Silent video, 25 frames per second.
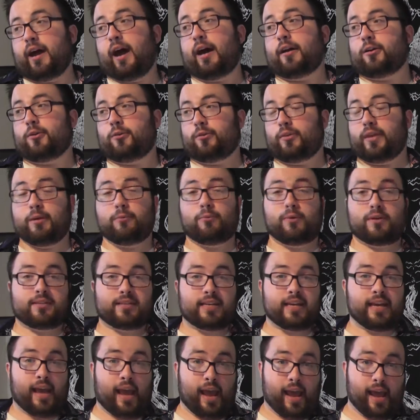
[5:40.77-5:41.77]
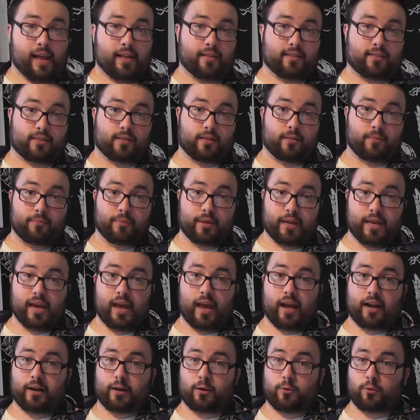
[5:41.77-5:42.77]
not only was he handsome, he
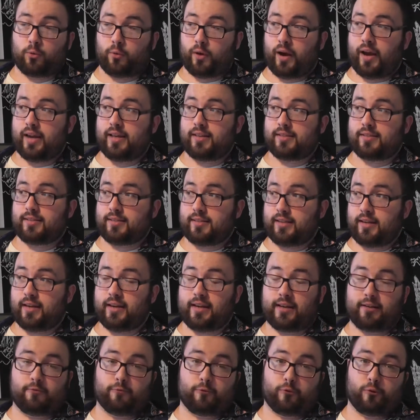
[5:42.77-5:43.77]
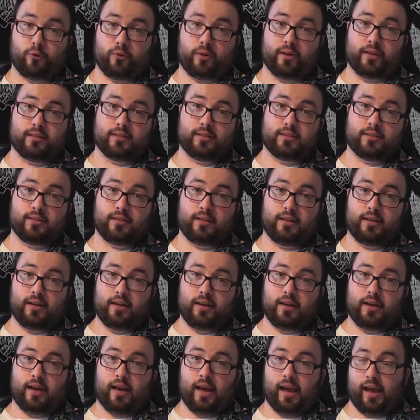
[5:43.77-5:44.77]
had a great singing voice
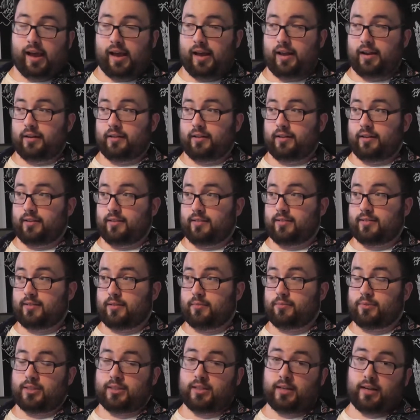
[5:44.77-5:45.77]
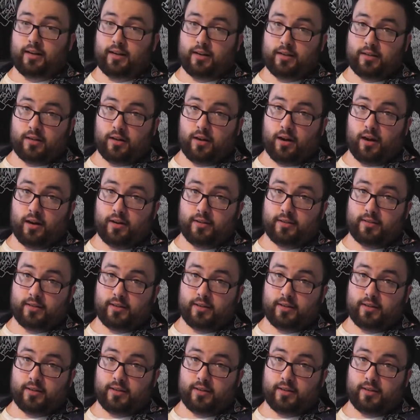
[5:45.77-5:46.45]
and some sick guitar